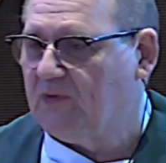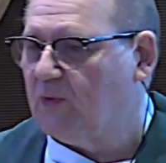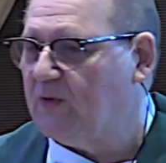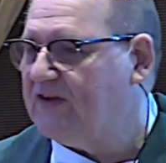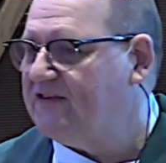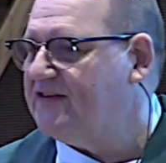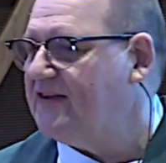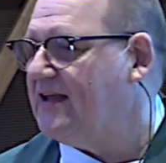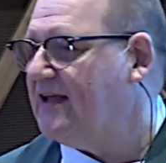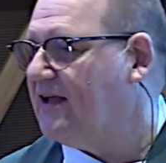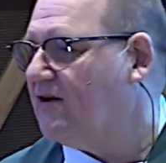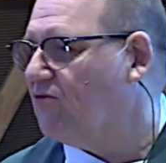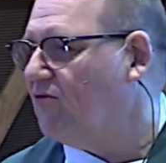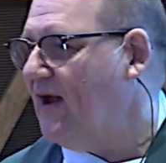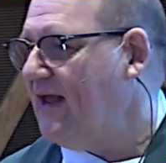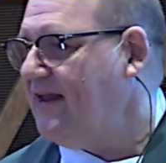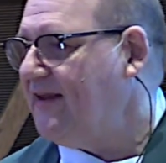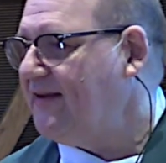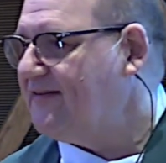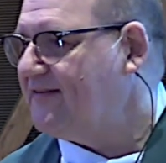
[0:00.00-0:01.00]
We see
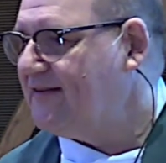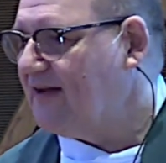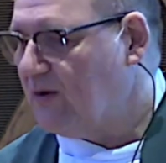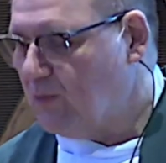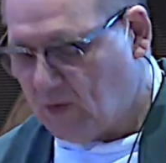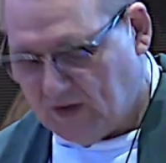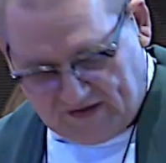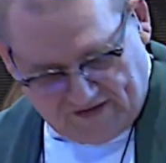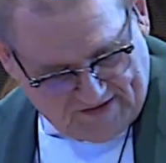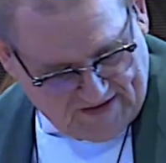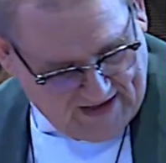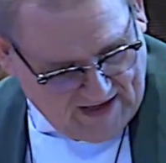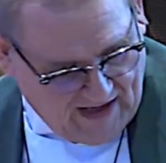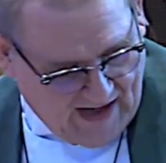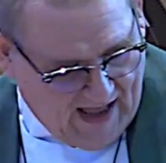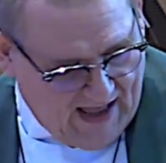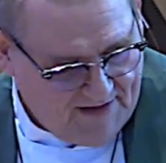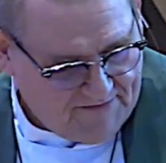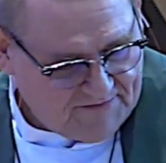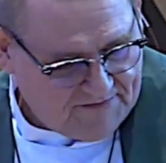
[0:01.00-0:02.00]
grace and we see
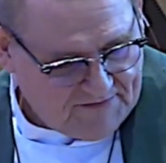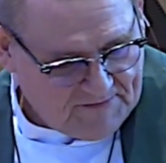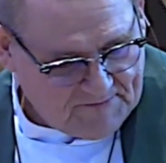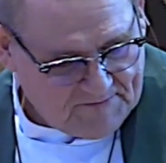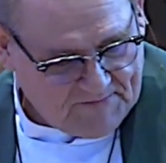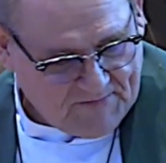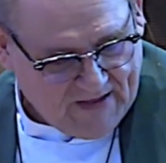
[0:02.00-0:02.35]
love.